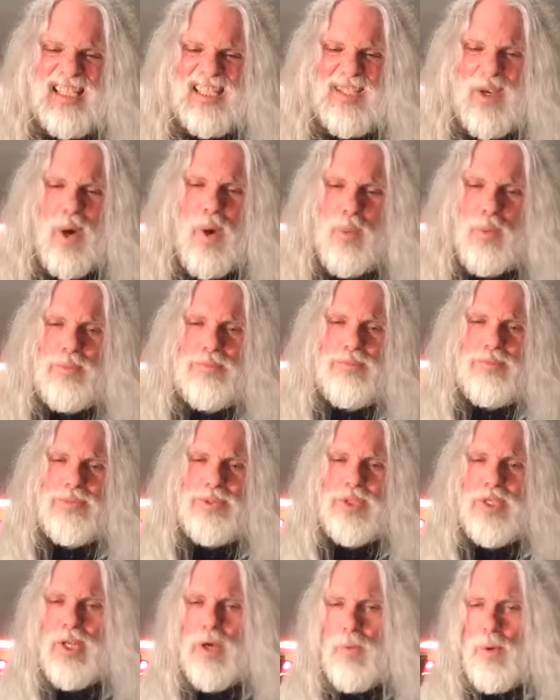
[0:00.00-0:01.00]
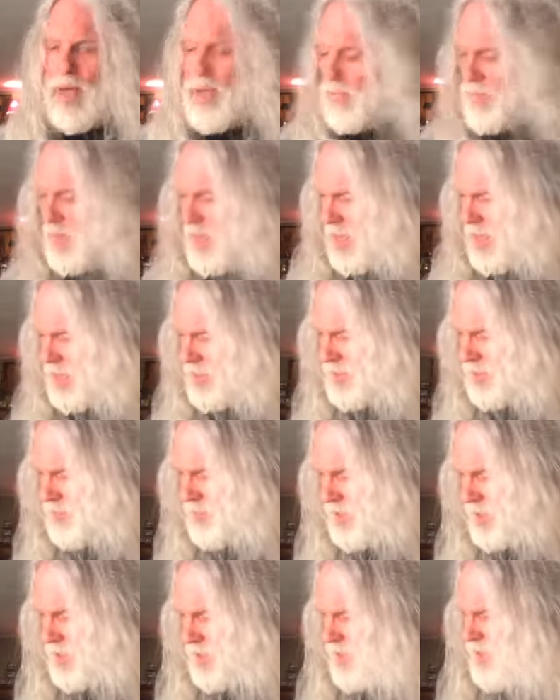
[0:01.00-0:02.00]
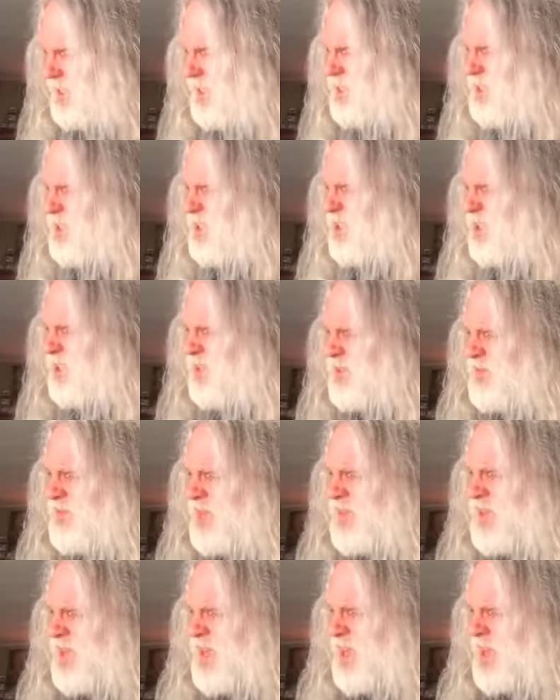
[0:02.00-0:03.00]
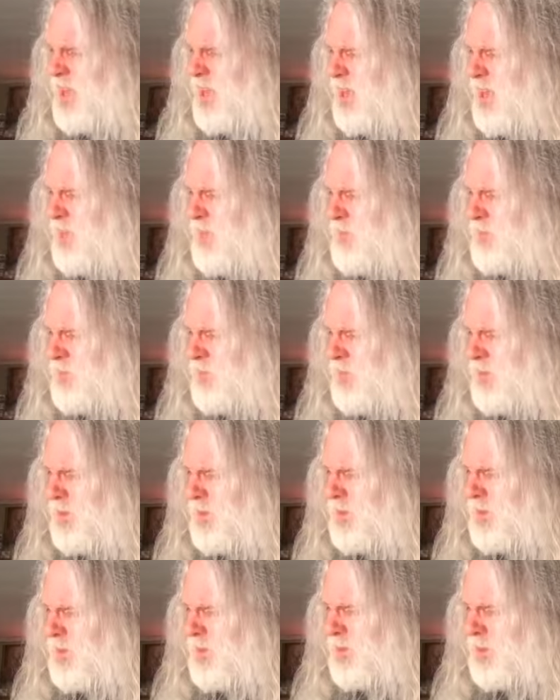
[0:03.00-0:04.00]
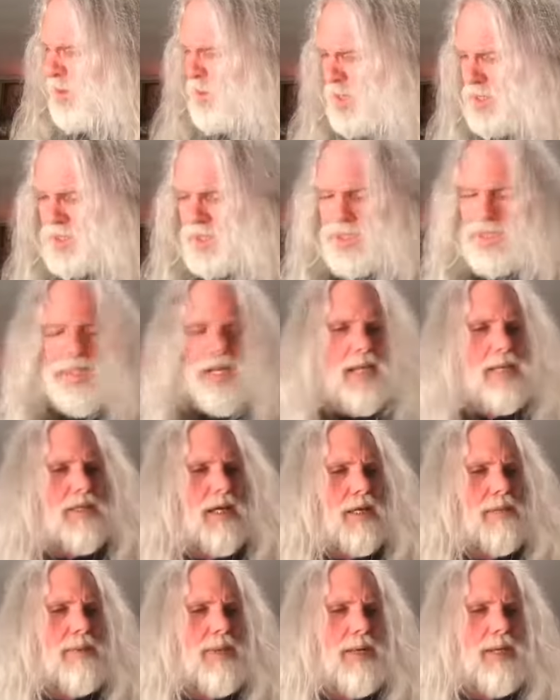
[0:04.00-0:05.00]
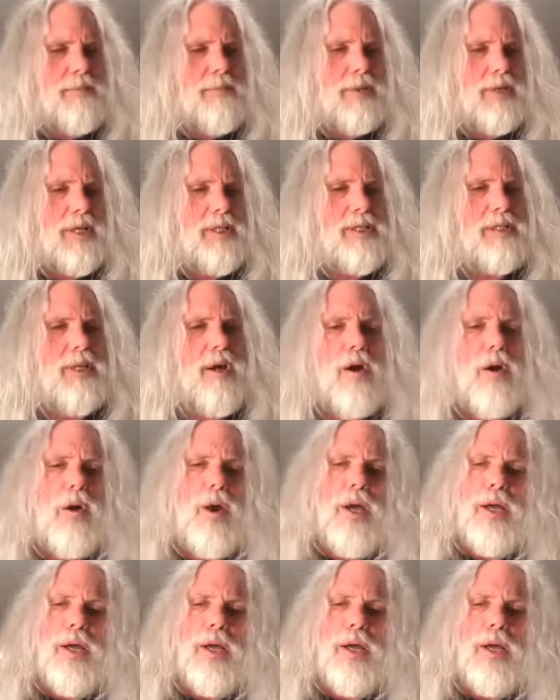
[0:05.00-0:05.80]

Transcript: Oh, you know what? I didn't mention this, too. Oh, I did. Did I talk about immigration? No.